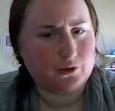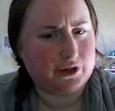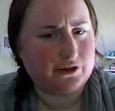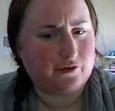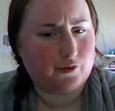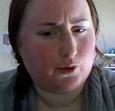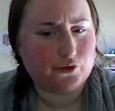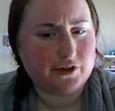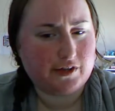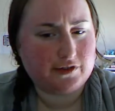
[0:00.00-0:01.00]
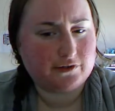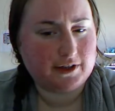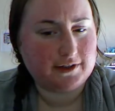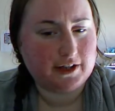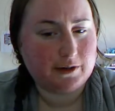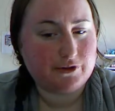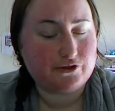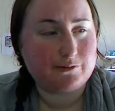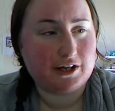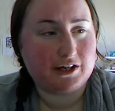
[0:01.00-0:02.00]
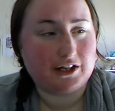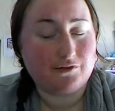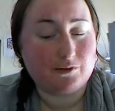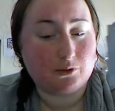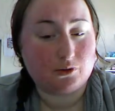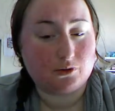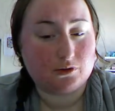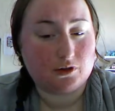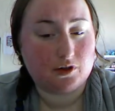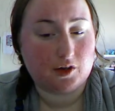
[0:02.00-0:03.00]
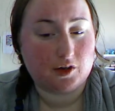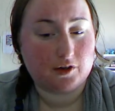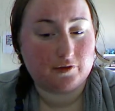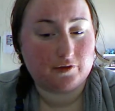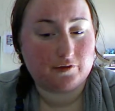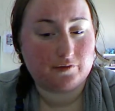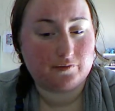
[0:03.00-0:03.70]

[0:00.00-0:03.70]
in the fall season right now, which would make it even more of